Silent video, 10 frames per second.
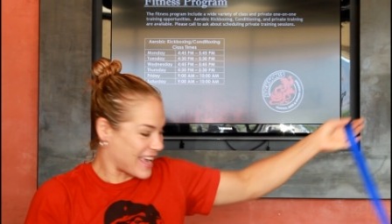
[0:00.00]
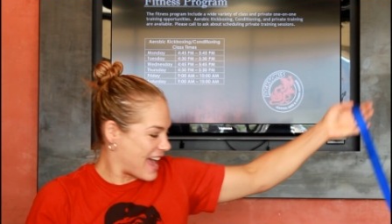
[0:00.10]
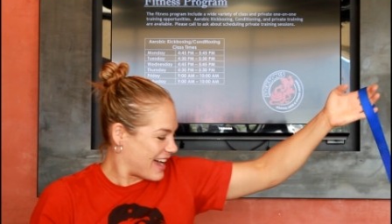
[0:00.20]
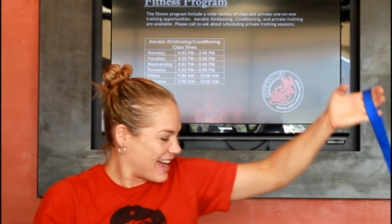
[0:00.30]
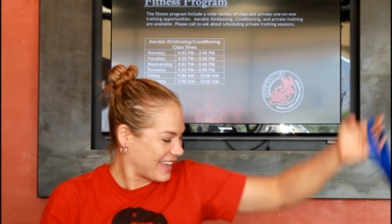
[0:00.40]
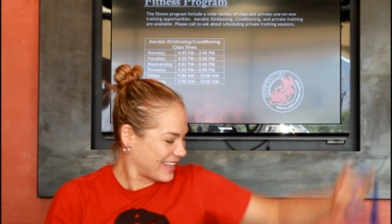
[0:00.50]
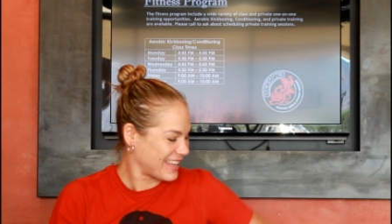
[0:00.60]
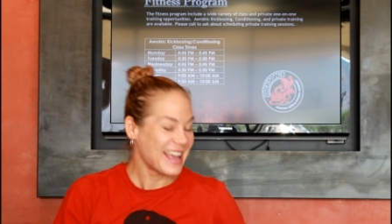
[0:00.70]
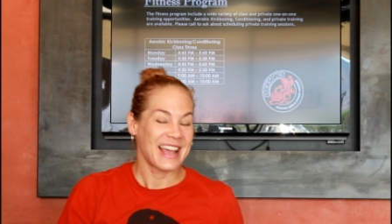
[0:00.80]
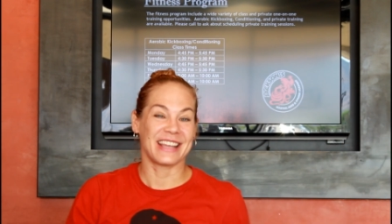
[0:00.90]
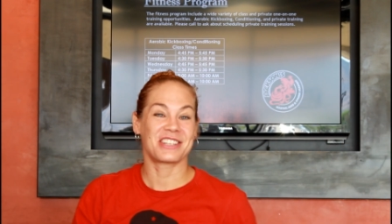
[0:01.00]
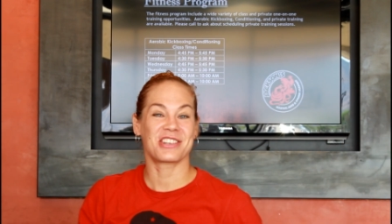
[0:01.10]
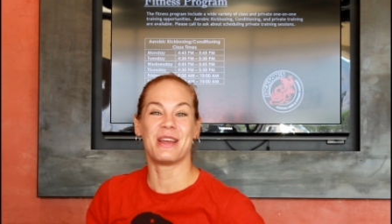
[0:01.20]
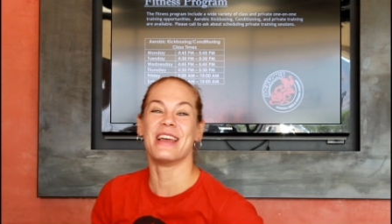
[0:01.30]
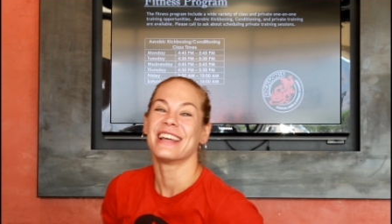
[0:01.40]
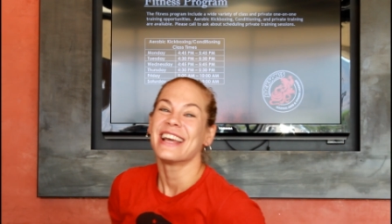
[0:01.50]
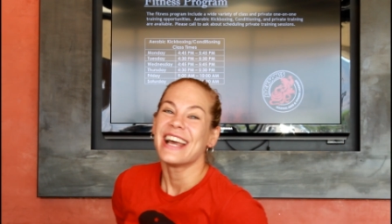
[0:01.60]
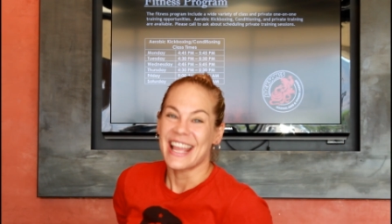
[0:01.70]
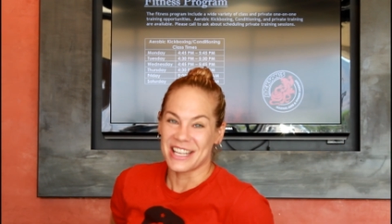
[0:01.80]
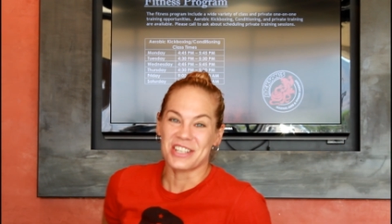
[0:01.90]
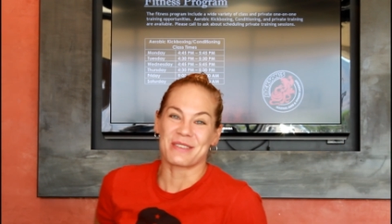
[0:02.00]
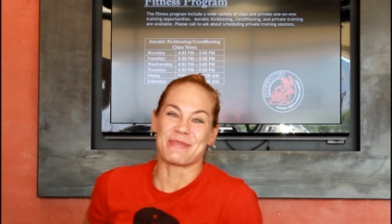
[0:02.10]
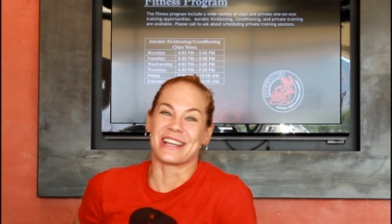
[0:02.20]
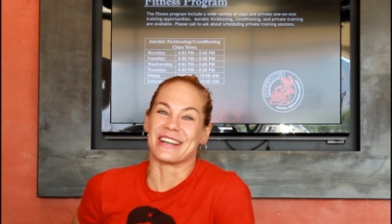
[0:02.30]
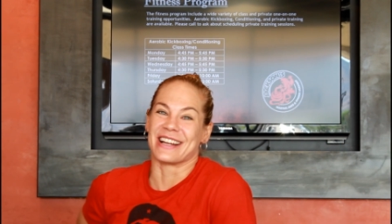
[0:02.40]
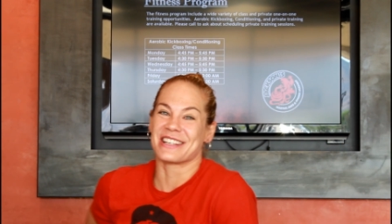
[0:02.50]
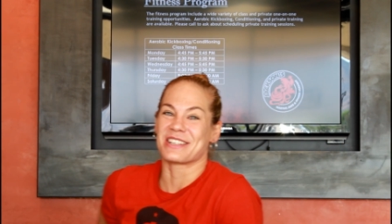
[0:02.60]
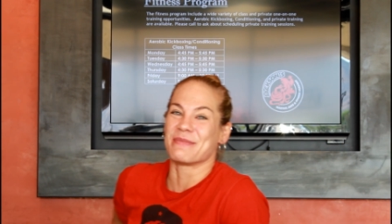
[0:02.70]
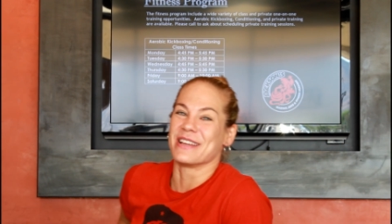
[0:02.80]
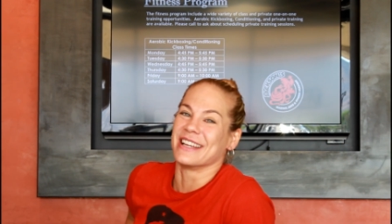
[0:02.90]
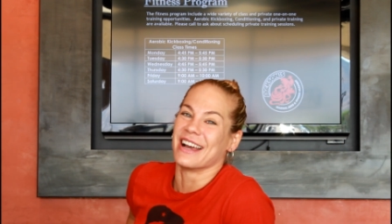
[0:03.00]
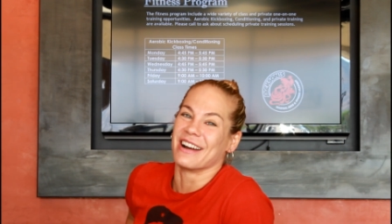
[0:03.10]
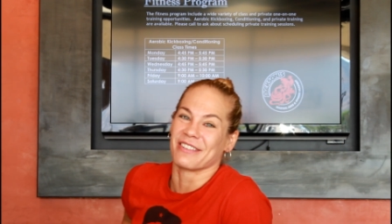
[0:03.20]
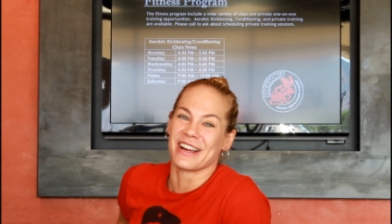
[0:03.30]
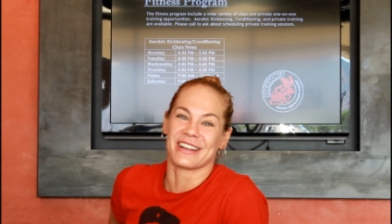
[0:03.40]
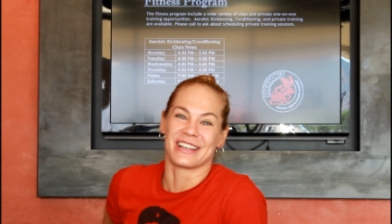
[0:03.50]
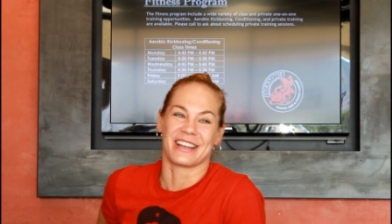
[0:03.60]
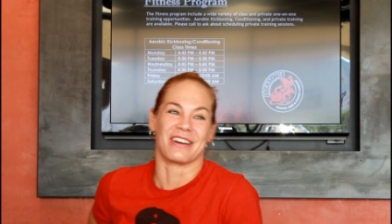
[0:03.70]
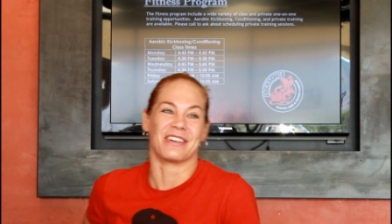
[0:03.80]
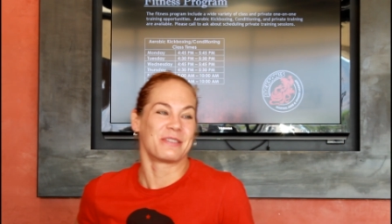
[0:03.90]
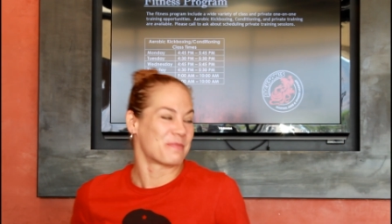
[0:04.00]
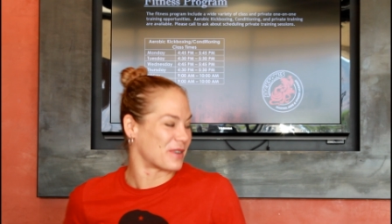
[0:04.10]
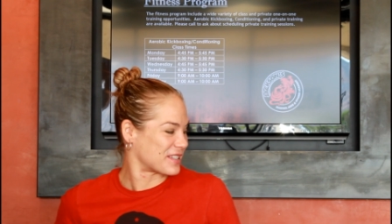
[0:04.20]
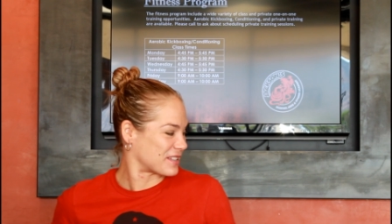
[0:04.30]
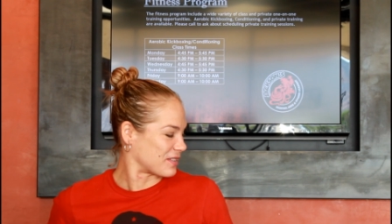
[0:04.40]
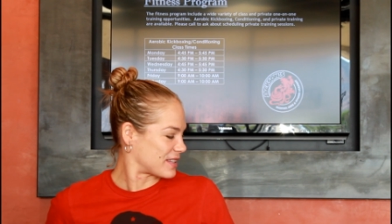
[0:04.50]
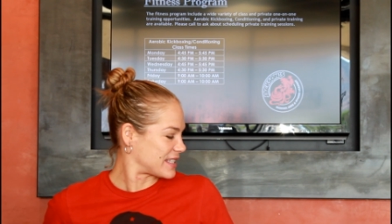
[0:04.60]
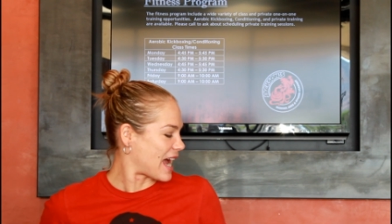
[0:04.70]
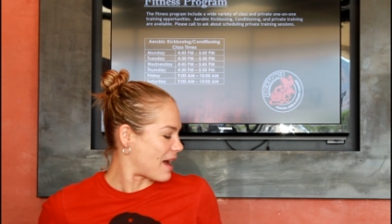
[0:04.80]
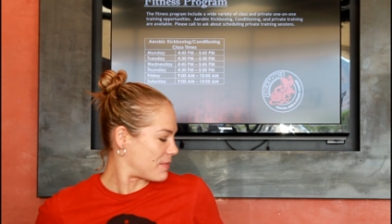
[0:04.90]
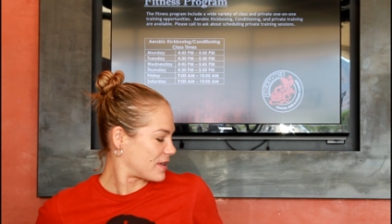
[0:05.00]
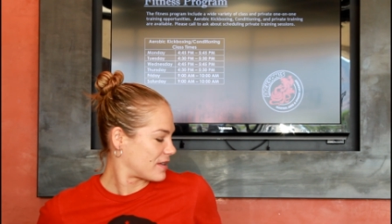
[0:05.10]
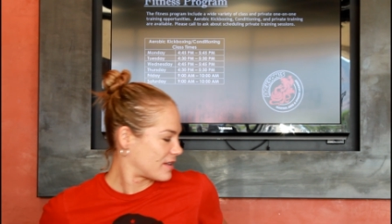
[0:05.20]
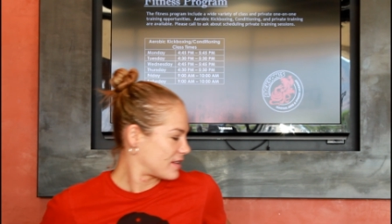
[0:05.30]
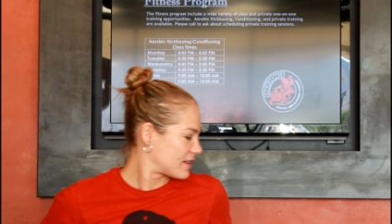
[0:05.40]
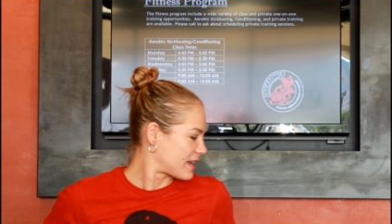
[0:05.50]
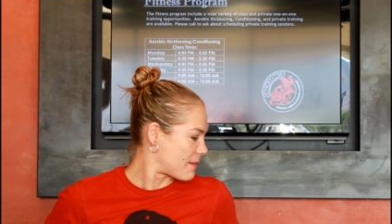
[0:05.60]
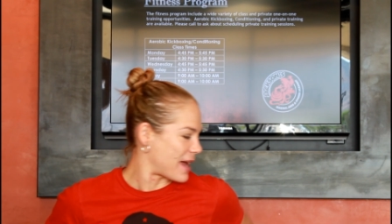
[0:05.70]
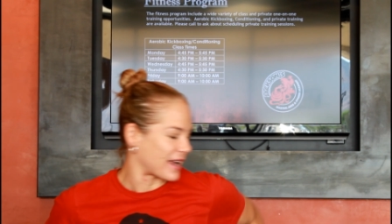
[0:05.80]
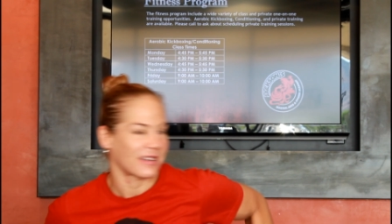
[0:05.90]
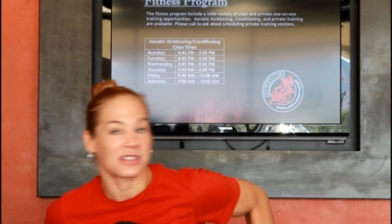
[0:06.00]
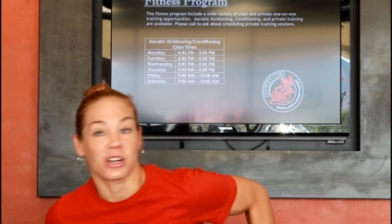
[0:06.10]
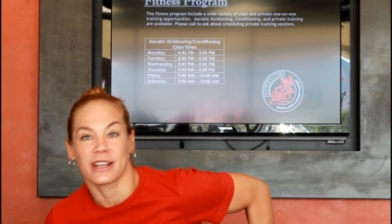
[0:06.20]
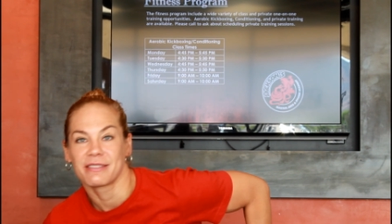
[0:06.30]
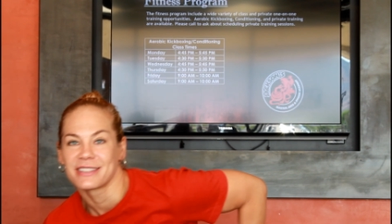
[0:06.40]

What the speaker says: yeah. It should be good. I should be raring to go pretty soon. Stop. Come back. Sorry.